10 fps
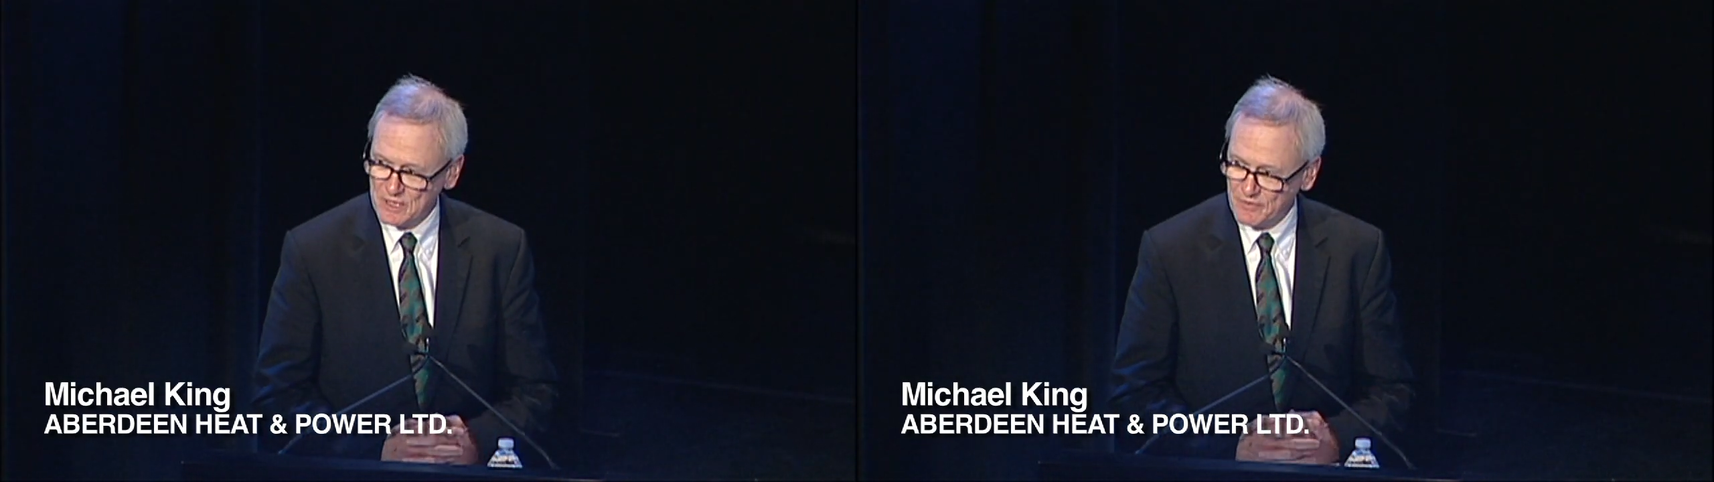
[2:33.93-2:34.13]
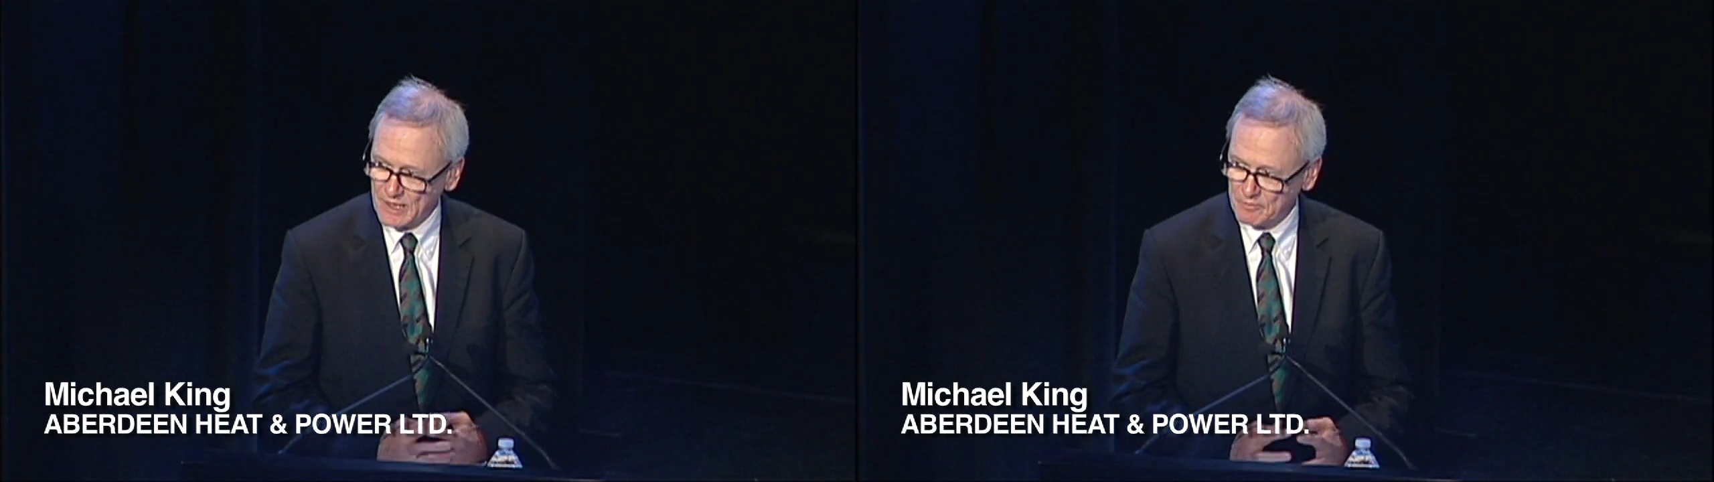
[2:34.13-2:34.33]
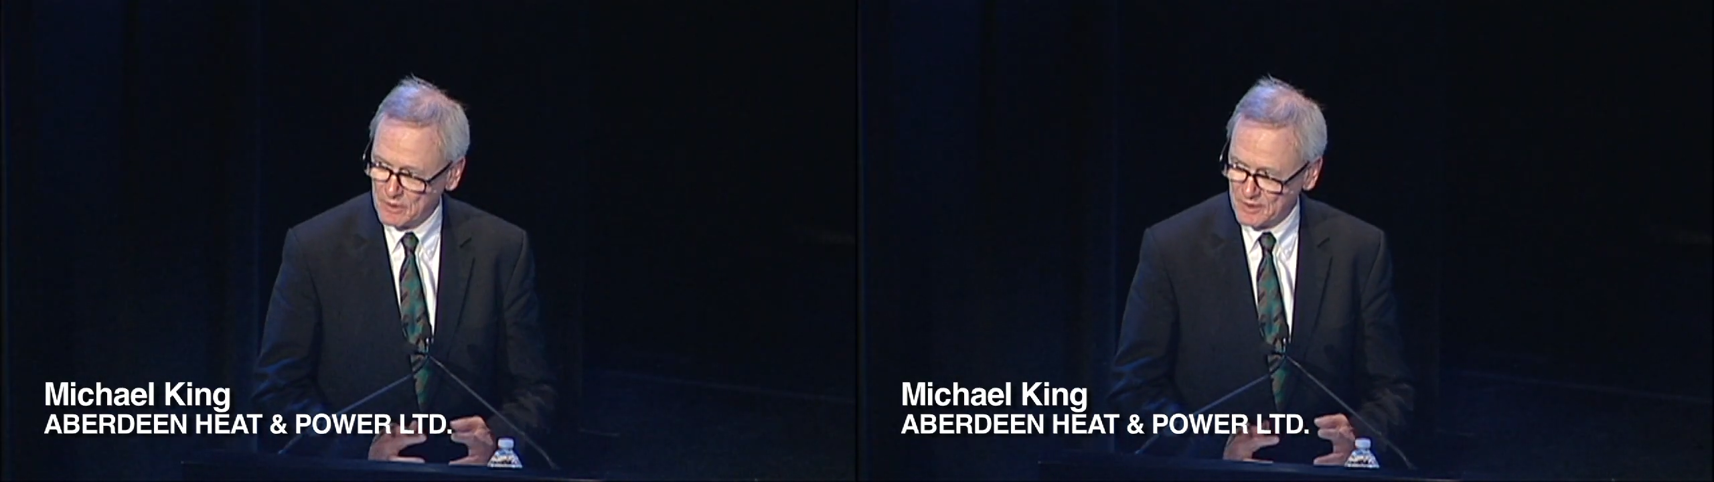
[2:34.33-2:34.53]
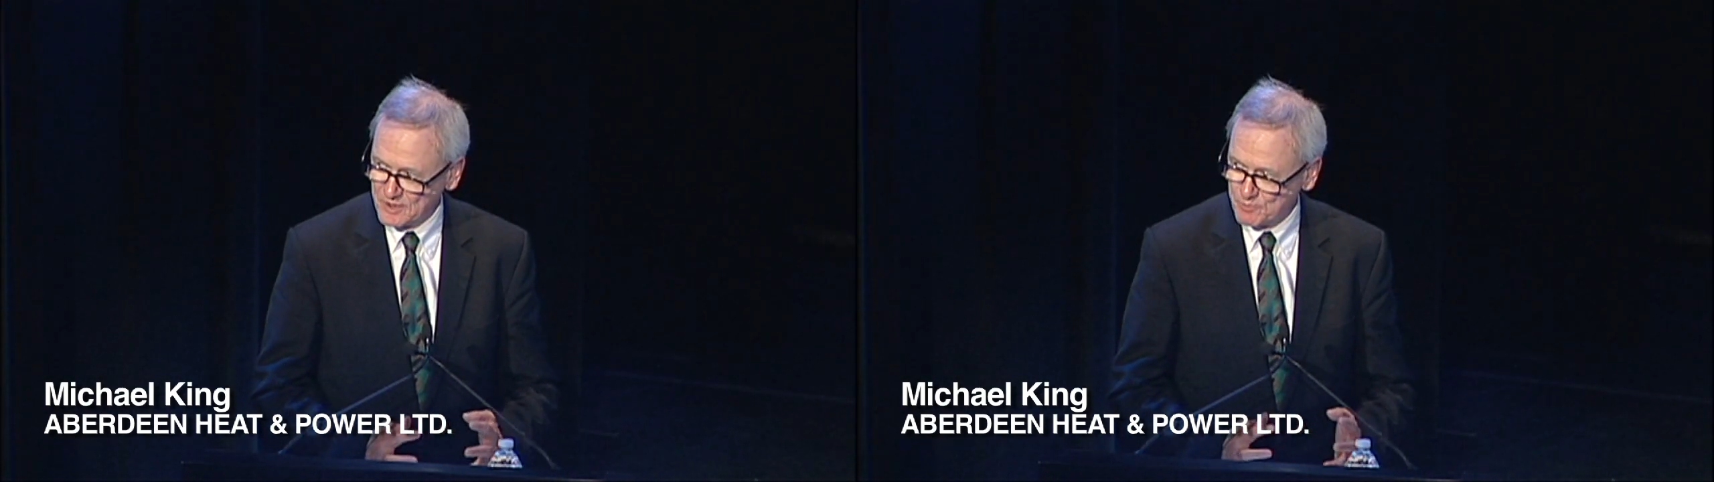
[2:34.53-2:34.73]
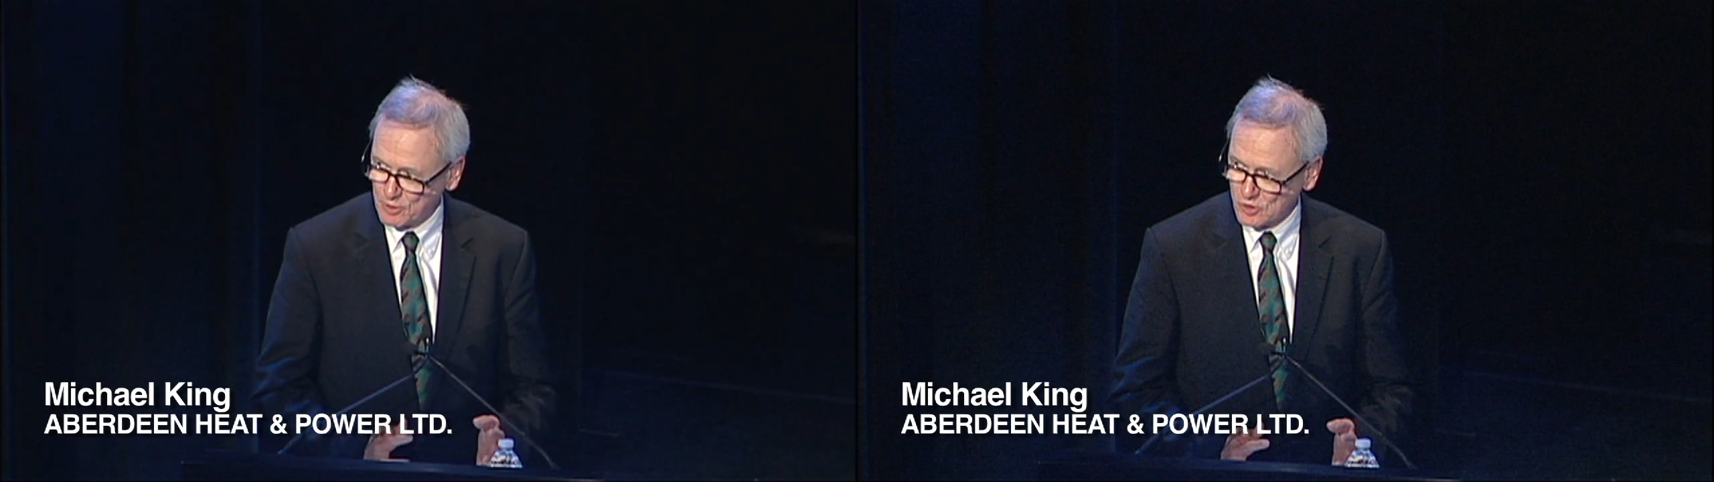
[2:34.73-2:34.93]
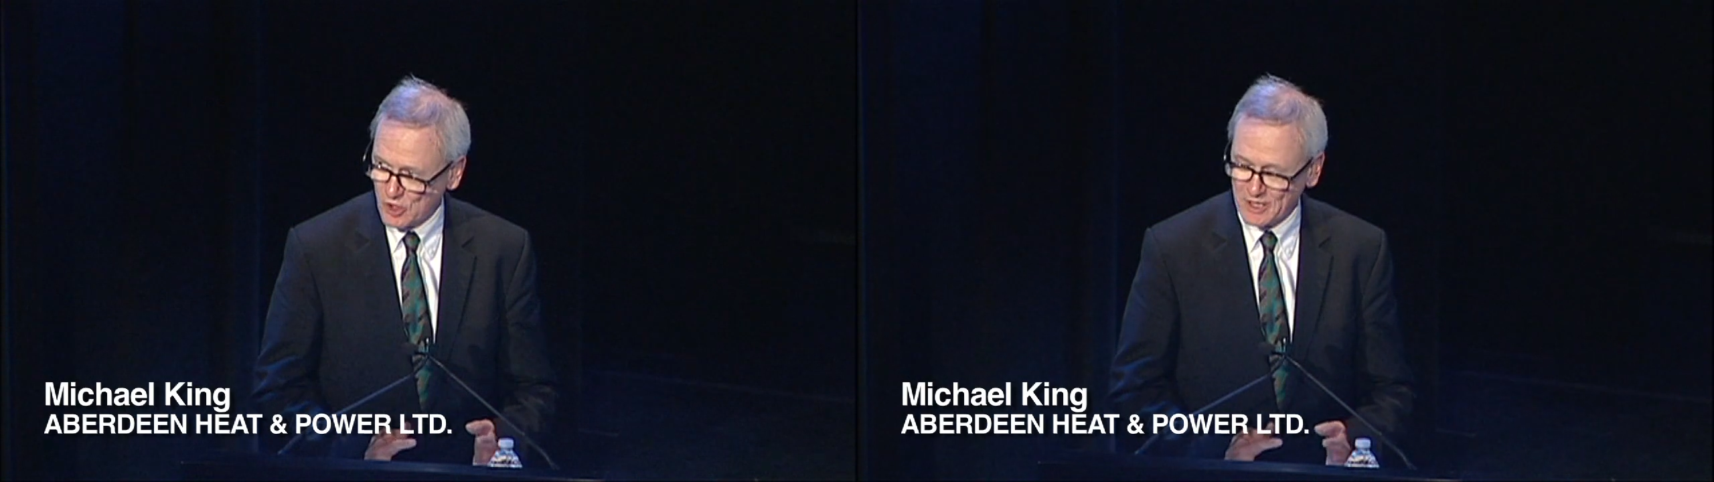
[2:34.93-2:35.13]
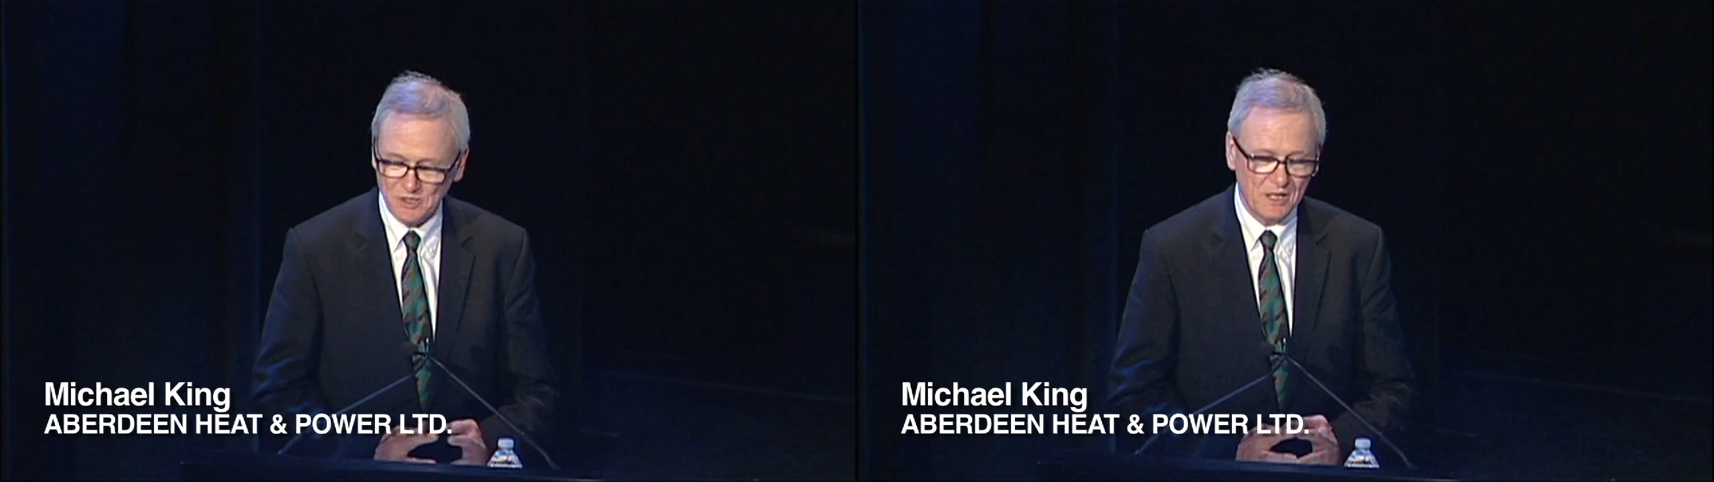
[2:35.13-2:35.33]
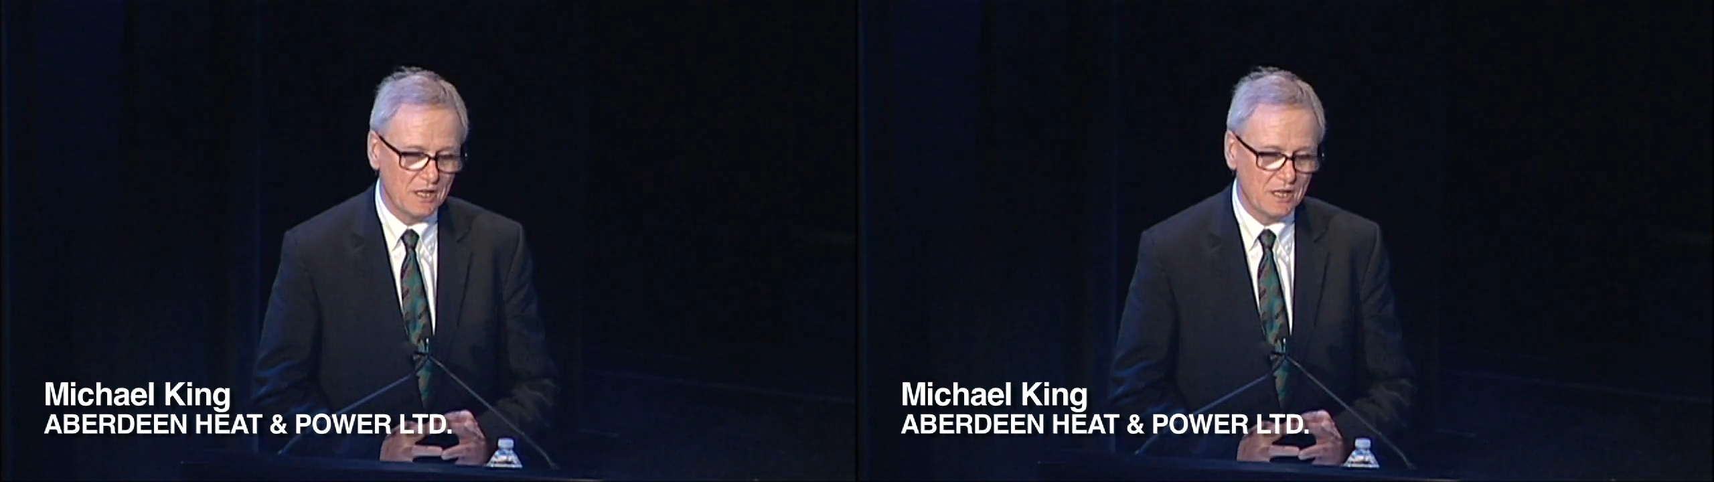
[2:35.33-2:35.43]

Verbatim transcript: developing this project,